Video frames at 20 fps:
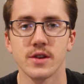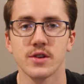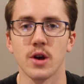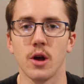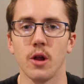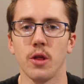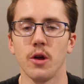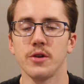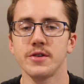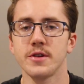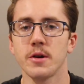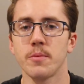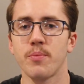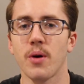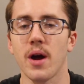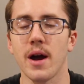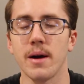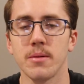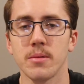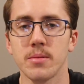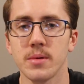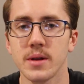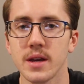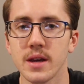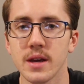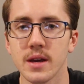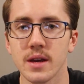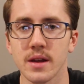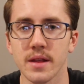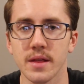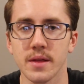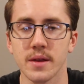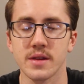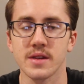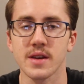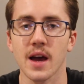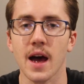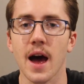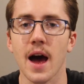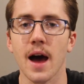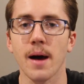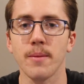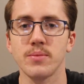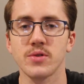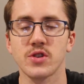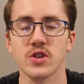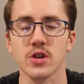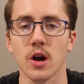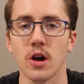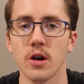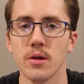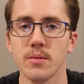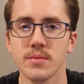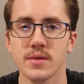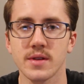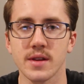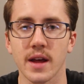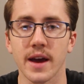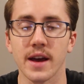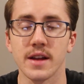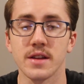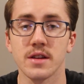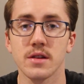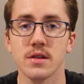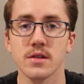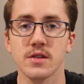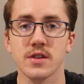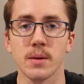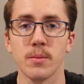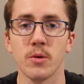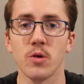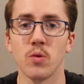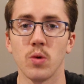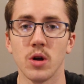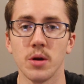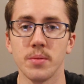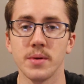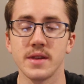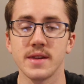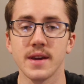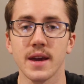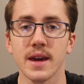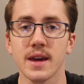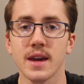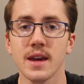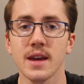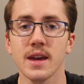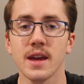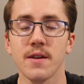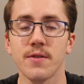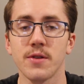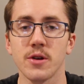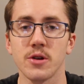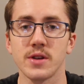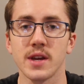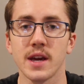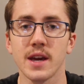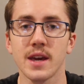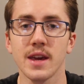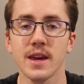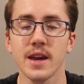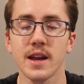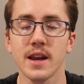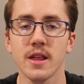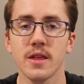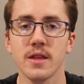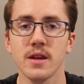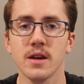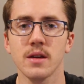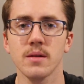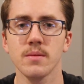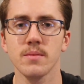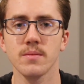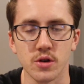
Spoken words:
So those are probably the top SARMs that someone will be taking if they're taking anything.